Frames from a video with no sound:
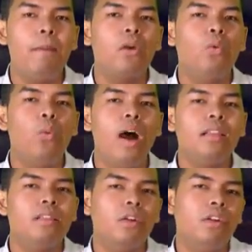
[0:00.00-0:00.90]
Pag
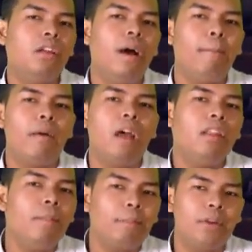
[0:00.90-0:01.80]
what or num a
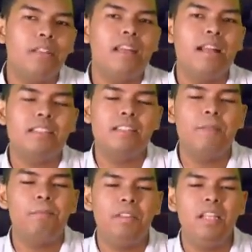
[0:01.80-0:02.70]
number, that's
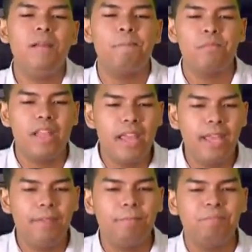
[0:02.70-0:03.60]
simply
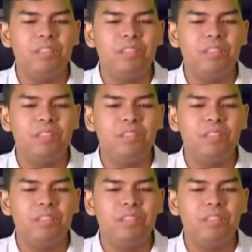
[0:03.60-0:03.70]
n.